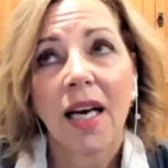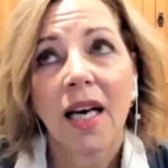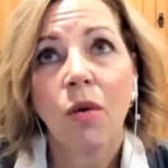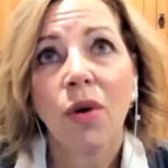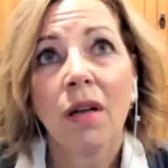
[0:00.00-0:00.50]

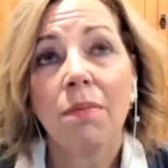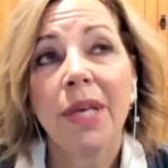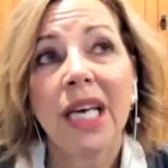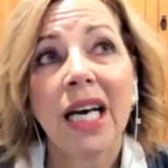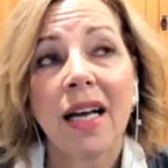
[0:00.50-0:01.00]
Well,
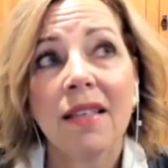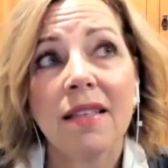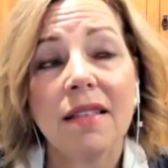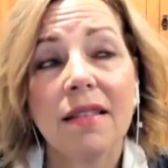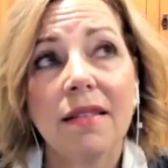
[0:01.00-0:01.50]

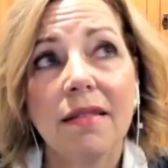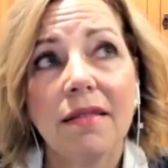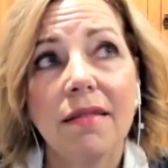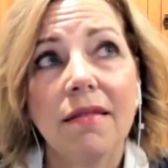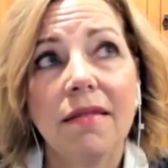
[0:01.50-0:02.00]
because
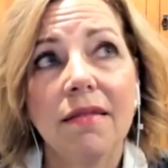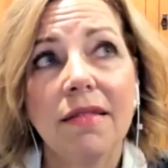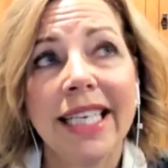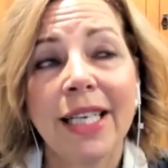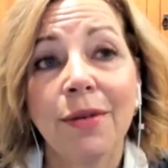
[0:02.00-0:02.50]

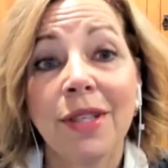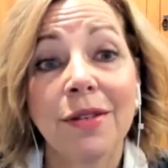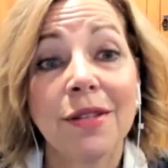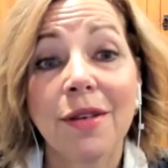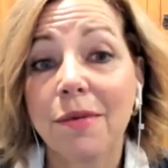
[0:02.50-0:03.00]

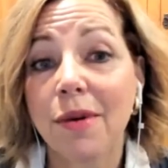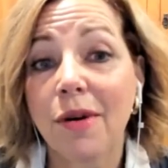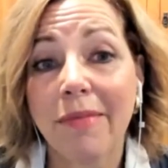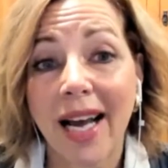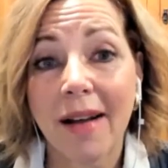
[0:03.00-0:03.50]
there's no
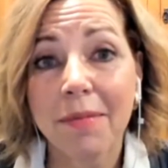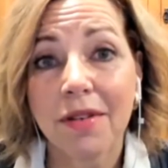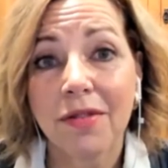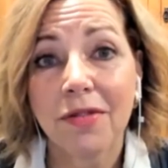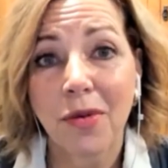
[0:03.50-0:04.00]
roadmap
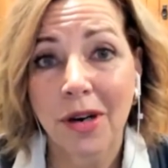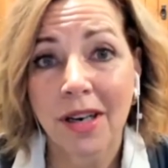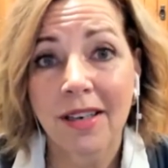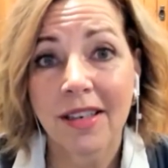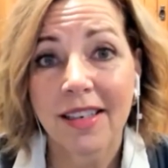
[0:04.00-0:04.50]

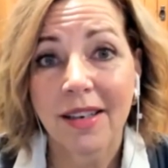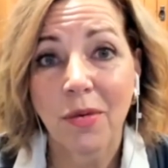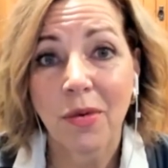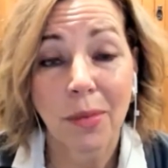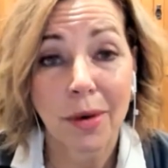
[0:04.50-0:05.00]
for
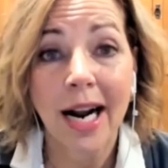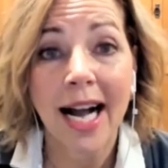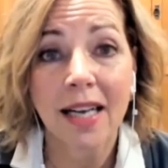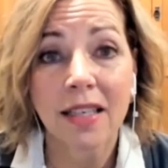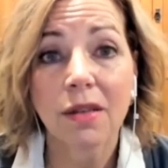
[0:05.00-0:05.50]
where we're
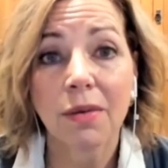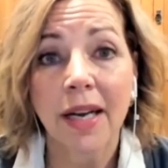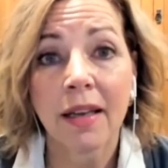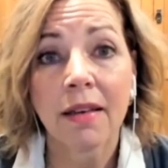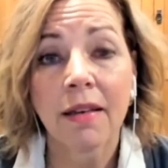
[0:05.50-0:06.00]
at, right?